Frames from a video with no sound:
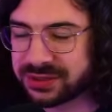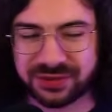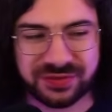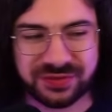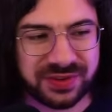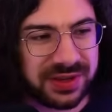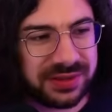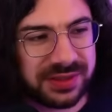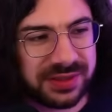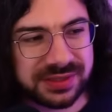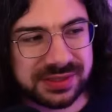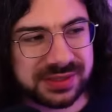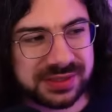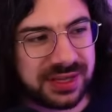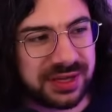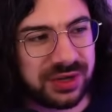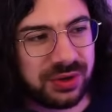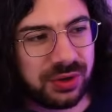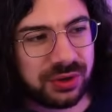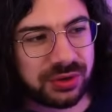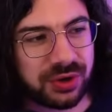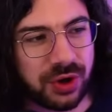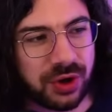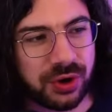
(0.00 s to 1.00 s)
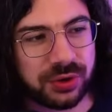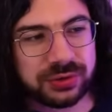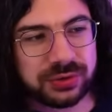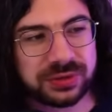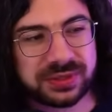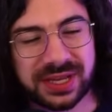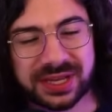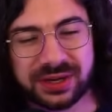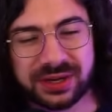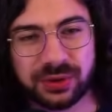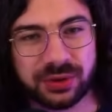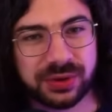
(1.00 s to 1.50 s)
I found this thing called
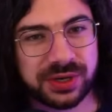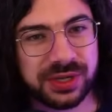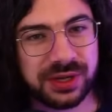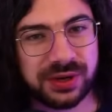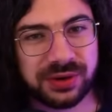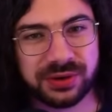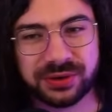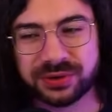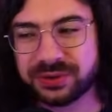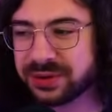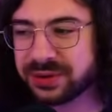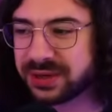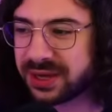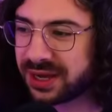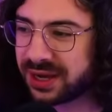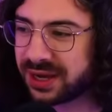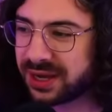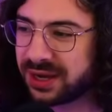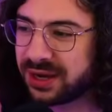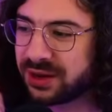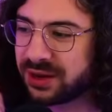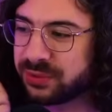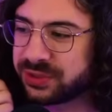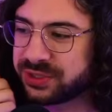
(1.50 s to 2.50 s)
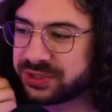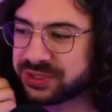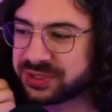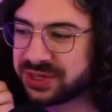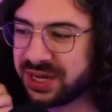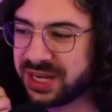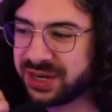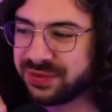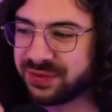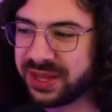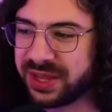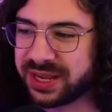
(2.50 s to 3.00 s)
OSEN Audio, which is
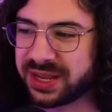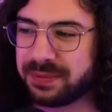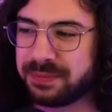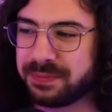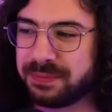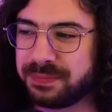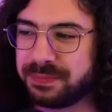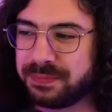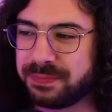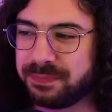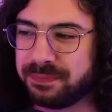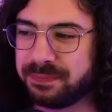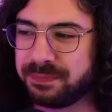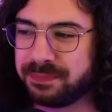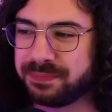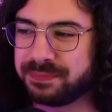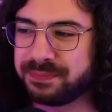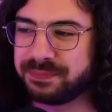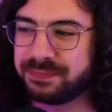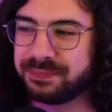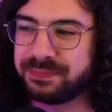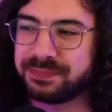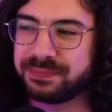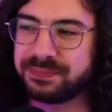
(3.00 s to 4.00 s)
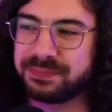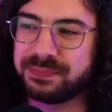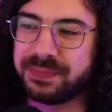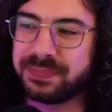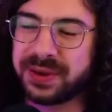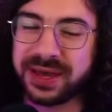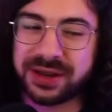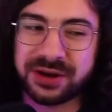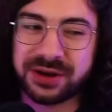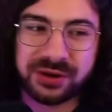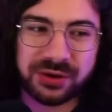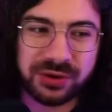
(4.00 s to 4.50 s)
kind of like a
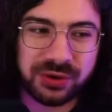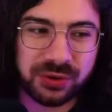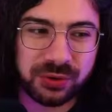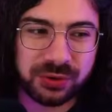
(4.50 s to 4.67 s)
better